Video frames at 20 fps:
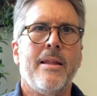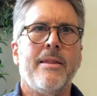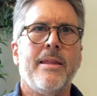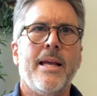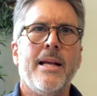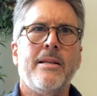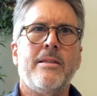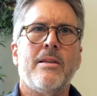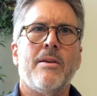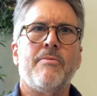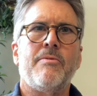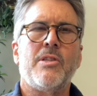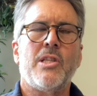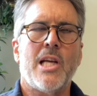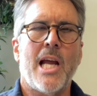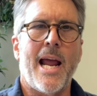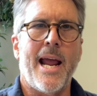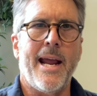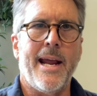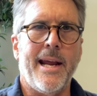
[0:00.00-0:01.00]
things have
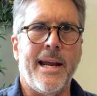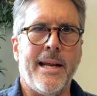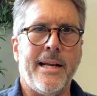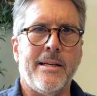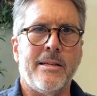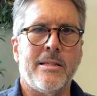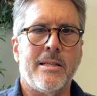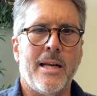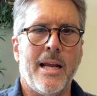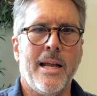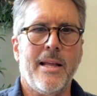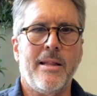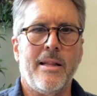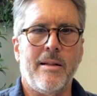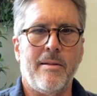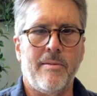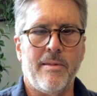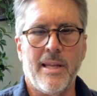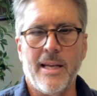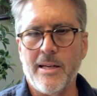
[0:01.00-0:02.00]
changed
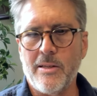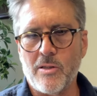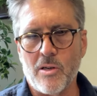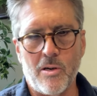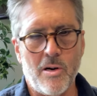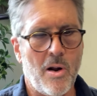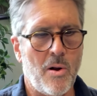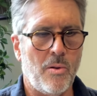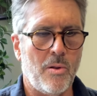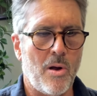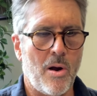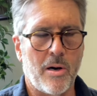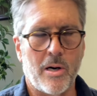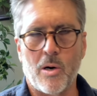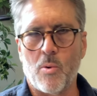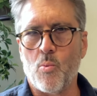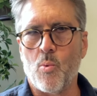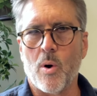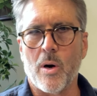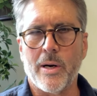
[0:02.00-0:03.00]
and things are no
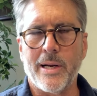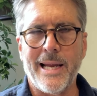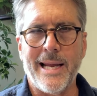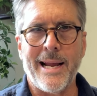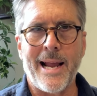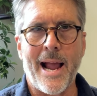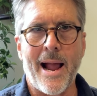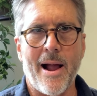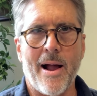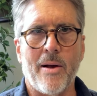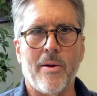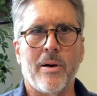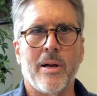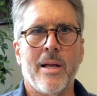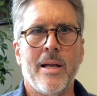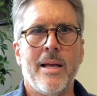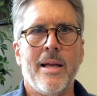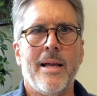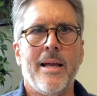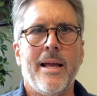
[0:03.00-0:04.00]
longer working out.
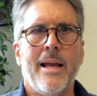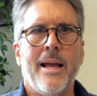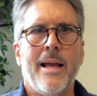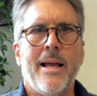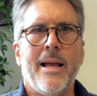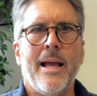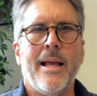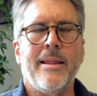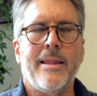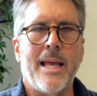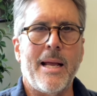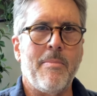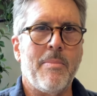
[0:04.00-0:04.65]
They